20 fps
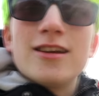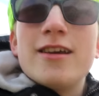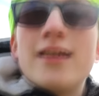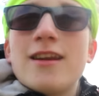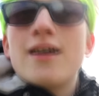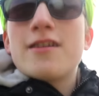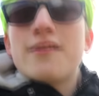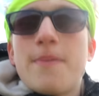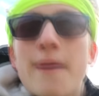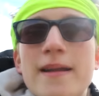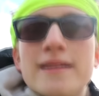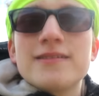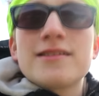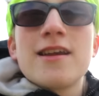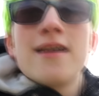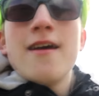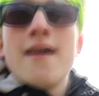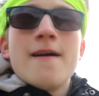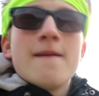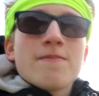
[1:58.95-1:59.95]
do, you know, it
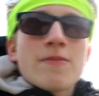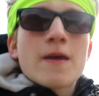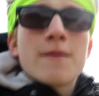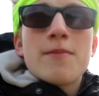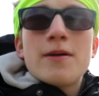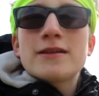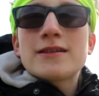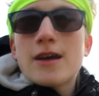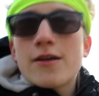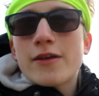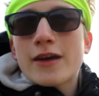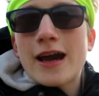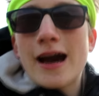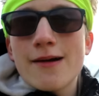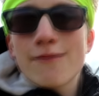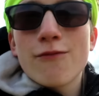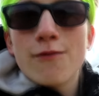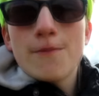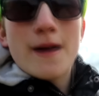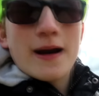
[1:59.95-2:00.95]
depends, depends how the
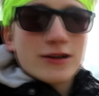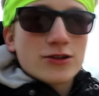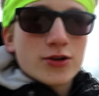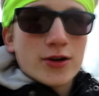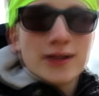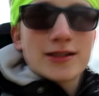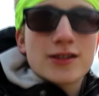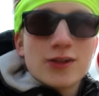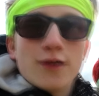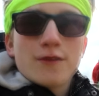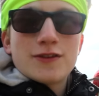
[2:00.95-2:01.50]
camera battery is, because